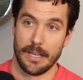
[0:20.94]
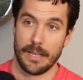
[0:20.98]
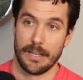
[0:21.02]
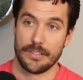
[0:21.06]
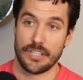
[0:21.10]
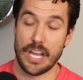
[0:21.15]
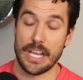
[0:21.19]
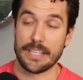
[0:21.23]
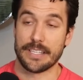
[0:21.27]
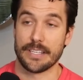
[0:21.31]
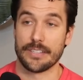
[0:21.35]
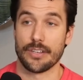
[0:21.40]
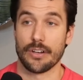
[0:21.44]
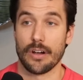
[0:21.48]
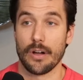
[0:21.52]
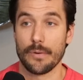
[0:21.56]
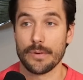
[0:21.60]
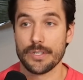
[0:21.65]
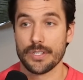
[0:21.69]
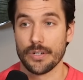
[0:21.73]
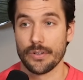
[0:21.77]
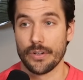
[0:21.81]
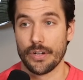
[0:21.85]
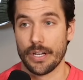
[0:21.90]
Jason, you're
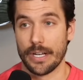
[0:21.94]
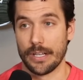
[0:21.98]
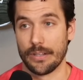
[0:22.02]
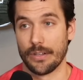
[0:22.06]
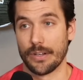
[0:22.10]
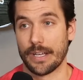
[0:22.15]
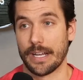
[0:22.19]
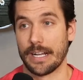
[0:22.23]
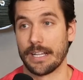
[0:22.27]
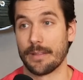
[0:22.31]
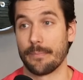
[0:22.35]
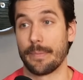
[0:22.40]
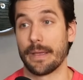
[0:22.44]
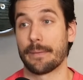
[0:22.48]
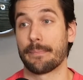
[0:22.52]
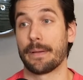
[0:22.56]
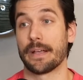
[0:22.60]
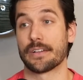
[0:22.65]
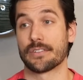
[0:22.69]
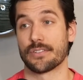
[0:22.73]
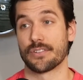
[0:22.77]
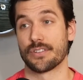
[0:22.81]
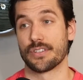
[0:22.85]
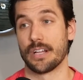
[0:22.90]
always so good at looking at the big
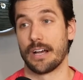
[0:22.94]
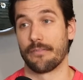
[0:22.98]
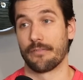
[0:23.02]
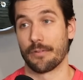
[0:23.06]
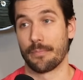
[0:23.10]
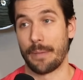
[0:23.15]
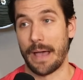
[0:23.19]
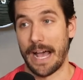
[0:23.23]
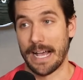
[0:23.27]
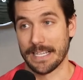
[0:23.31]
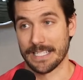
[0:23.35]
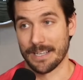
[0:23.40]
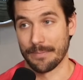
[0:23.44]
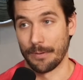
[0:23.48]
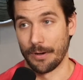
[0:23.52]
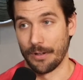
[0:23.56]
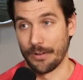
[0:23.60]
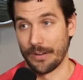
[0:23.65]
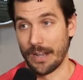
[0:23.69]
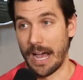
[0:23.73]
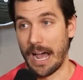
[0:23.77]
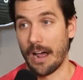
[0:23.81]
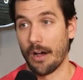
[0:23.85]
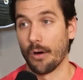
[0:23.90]
picture stuff with
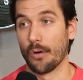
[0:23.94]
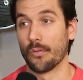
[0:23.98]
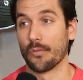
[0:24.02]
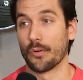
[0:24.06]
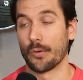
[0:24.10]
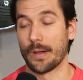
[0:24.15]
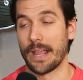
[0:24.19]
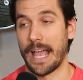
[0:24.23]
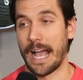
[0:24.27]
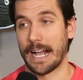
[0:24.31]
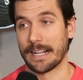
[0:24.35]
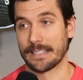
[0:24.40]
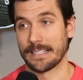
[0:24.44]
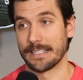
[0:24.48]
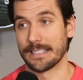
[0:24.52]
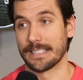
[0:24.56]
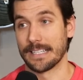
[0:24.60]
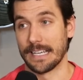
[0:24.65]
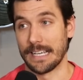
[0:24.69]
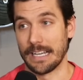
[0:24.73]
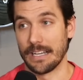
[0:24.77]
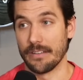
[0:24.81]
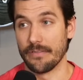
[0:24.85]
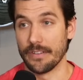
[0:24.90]
basketball, not overreacting
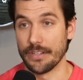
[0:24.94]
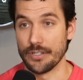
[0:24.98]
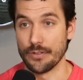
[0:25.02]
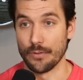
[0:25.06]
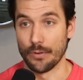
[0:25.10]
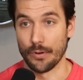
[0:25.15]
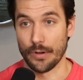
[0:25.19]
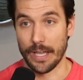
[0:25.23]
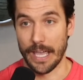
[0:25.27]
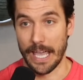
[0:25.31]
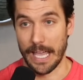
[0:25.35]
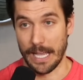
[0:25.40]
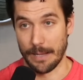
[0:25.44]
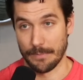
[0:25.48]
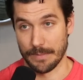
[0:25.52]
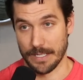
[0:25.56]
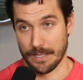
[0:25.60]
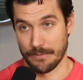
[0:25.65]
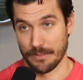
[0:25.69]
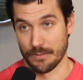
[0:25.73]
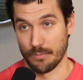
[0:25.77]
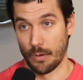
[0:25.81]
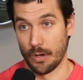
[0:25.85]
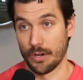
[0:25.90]
to individual games.
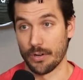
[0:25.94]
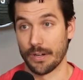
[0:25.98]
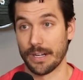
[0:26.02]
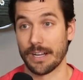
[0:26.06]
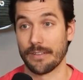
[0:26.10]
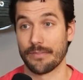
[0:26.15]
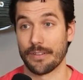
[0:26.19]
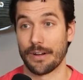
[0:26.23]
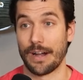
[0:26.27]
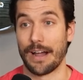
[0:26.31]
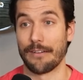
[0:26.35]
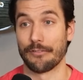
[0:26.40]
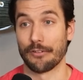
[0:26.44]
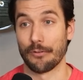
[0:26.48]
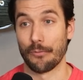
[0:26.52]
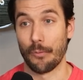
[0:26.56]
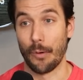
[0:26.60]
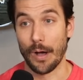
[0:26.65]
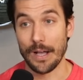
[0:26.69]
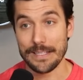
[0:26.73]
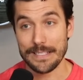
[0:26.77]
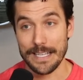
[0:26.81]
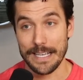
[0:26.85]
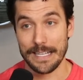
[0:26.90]
I was wondering if there
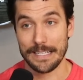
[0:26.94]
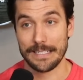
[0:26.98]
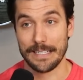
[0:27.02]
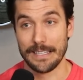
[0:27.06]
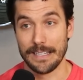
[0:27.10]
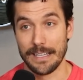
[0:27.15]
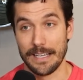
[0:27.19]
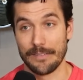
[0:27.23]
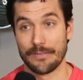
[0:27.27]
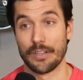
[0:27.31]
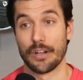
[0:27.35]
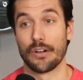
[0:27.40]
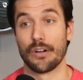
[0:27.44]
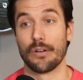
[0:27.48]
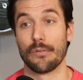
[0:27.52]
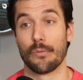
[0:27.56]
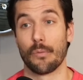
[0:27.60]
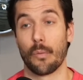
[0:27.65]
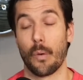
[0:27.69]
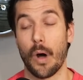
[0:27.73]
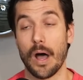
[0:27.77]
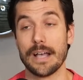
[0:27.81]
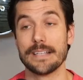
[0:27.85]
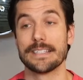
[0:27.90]

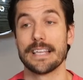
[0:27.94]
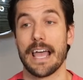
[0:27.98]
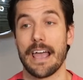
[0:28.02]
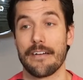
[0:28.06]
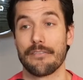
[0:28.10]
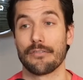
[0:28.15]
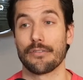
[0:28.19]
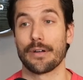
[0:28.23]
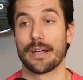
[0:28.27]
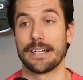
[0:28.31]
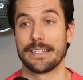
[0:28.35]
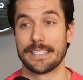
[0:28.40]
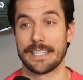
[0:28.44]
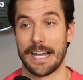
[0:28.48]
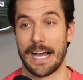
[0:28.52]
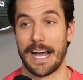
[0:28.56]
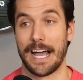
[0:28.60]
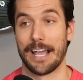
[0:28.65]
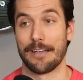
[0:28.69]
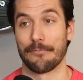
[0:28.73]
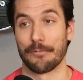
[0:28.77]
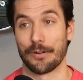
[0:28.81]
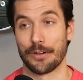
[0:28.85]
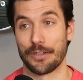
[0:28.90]
was ever a
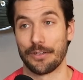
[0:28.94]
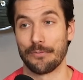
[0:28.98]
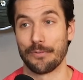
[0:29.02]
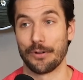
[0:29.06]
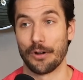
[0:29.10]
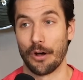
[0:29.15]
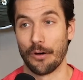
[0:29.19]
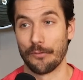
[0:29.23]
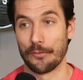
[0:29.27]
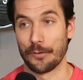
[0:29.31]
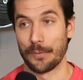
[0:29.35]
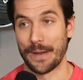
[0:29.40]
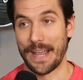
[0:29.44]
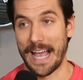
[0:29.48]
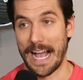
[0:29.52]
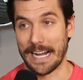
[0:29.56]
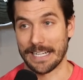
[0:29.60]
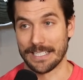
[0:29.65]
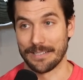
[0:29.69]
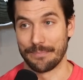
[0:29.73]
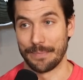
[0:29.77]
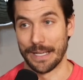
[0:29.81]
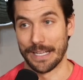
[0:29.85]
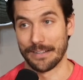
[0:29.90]
time where you would
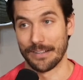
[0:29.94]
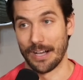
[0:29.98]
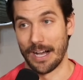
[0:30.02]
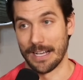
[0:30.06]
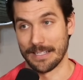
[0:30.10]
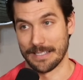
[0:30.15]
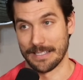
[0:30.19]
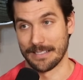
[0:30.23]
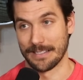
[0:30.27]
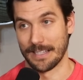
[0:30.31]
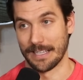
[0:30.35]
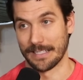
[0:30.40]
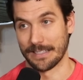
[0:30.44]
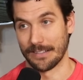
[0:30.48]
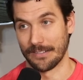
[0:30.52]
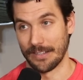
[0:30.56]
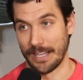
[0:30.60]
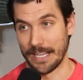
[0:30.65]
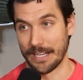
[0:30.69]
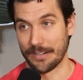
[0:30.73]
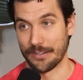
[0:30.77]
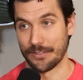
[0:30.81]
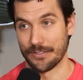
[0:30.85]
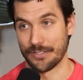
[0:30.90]
overreact to big losses like the
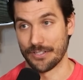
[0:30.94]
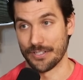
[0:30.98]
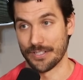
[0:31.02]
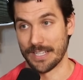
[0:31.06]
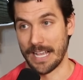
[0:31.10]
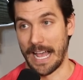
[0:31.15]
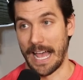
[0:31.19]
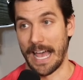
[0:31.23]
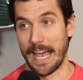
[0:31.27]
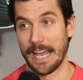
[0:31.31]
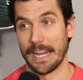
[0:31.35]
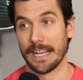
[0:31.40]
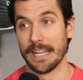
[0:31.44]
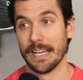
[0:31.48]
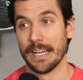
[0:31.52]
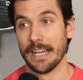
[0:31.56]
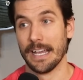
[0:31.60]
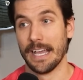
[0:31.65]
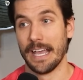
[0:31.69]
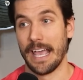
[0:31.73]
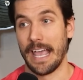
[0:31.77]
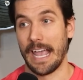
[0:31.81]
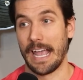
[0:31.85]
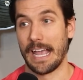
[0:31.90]
Lakers just had,
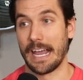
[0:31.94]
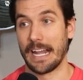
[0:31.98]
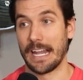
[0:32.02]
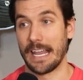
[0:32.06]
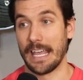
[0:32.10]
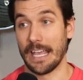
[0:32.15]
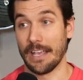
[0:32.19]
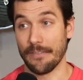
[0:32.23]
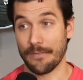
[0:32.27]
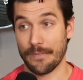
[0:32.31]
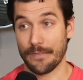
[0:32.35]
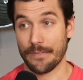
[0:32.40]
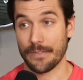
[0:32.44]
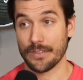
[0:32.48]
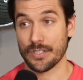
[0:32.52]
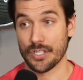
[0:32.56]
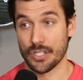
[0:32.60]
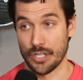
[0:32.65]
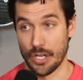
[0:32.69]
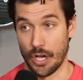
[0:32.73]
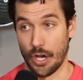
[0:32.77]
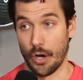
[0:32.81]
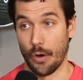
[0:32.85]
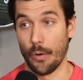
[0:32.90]
and if
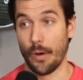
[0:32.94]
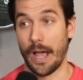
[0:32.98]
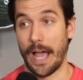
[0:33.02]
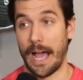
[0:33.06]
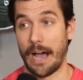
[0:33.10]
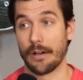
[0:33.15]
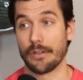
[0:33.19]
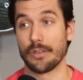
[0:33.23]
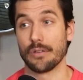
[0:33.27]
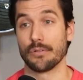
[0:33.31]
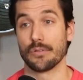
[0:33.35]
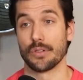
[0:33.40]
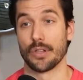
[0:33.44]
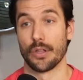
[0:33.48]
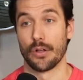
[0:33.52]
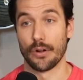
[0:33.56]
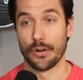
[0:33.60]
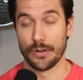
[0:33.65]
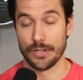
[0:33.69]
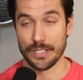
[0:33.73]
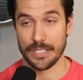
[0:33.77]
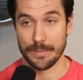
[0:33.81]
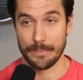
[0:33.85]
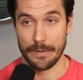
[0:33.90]
so, how you
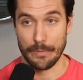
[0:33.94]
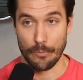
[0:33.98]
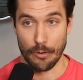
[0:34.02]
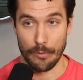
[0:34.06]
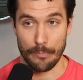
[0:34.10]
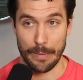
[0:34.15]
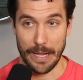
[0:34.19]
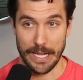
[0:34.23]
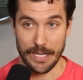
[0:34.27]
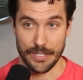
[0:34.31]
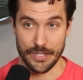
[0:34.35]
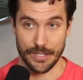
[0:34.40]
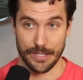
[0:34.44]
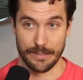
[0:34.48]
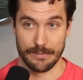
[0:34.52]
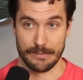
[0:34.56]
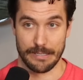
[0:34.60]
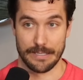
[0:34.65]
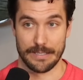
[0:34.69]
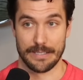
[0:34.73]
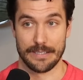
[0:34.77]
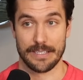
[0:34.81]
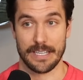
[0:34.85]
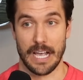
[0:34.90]
learned to be more patient.
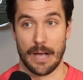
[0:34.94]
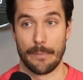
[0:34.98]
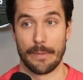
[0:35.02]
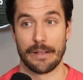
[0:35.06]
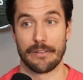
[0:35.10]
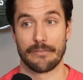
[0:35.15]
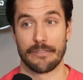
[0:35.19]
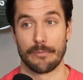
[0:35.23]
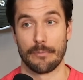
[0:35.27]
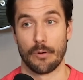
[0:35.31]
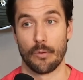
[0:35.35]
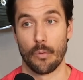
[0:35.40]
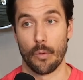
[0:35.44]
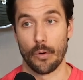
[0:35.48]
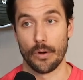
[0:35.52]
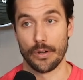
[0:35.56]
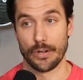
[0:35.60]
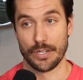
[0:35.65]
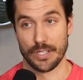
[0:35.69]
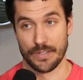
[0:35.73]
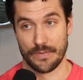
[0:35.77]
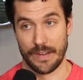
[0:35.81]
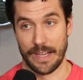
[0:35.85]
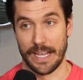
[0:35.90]
This is coming from a
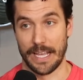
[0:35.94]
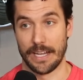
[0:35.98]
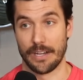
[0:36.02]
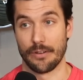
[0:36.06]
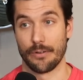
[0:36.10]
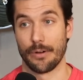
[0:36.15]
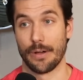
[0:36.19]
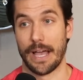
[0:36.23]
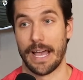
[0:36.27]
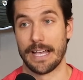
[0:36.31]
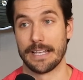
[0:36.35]
Warriors fan who